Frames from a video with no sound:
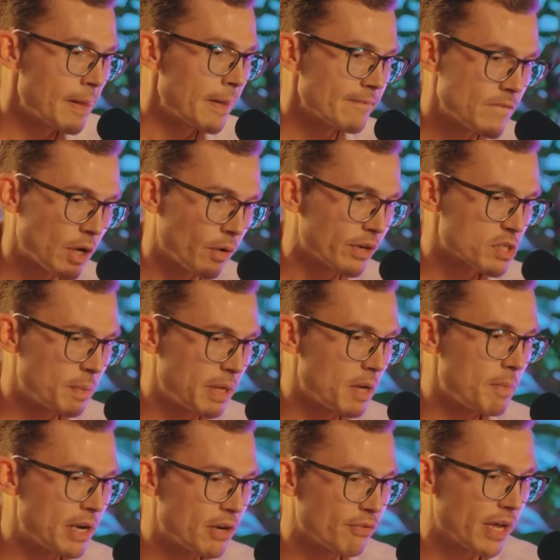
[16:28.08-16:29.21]
there's been a
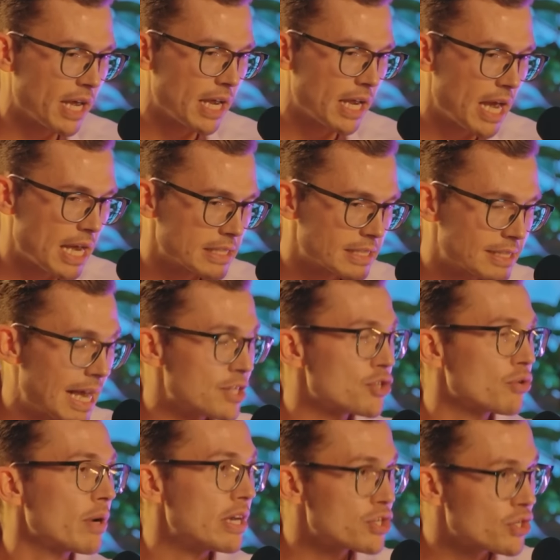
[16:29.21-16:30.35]
bit of a
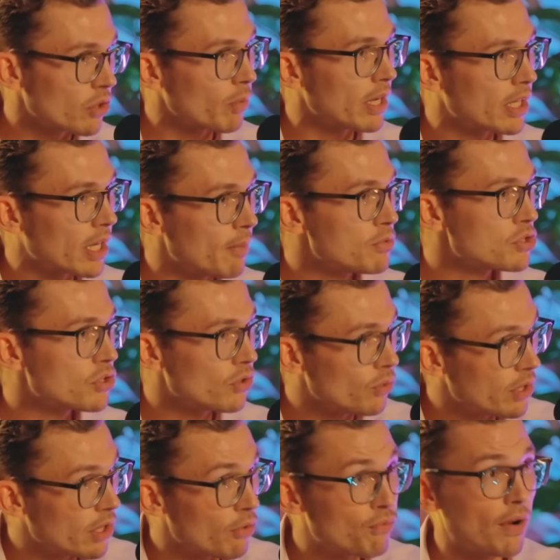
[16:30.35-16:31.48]
saturation when it comes
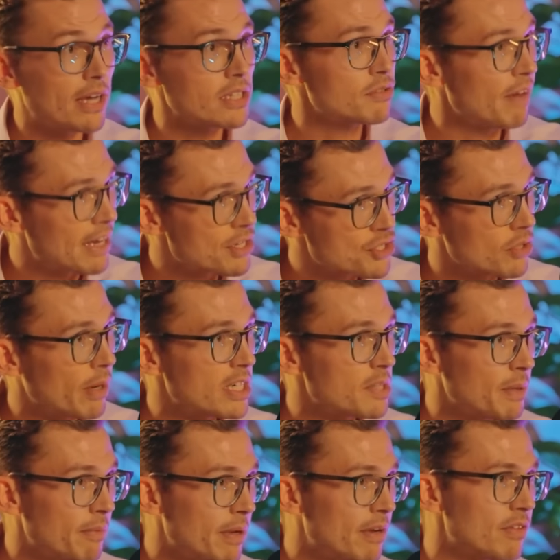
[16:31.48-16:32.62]
to, fast fashion, right? There's been
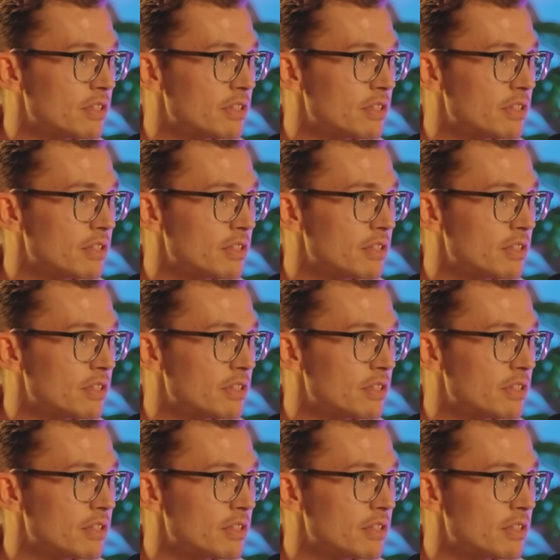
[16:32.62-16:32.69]
a bit of a